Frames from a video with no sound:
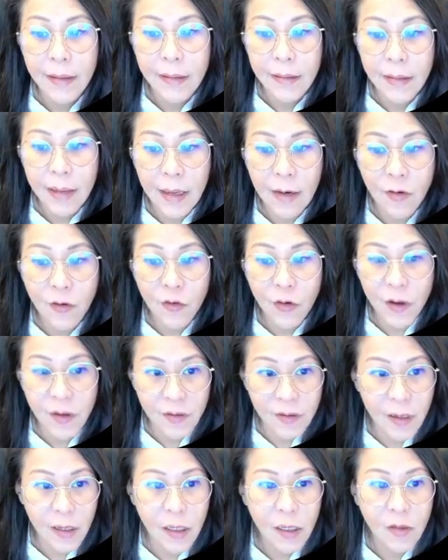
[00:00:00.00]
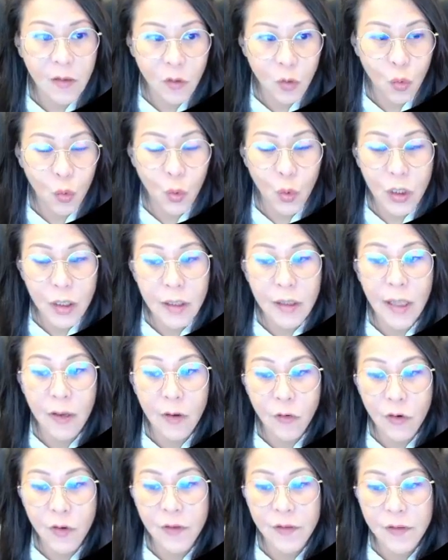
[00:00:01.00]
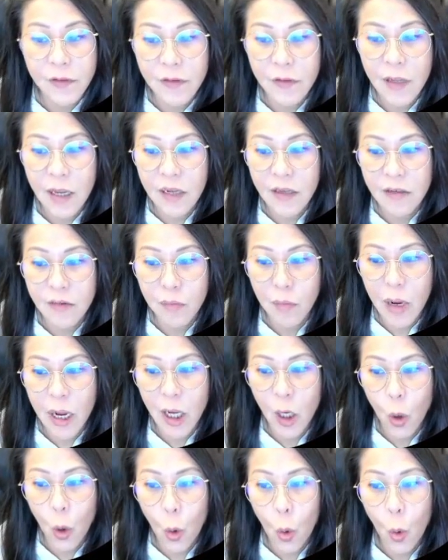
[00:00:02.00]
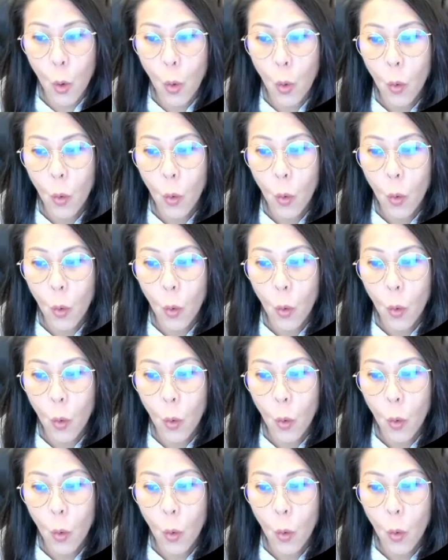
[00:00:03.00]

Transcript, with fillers: 10 trades uh, is to win 10 trades that is my goal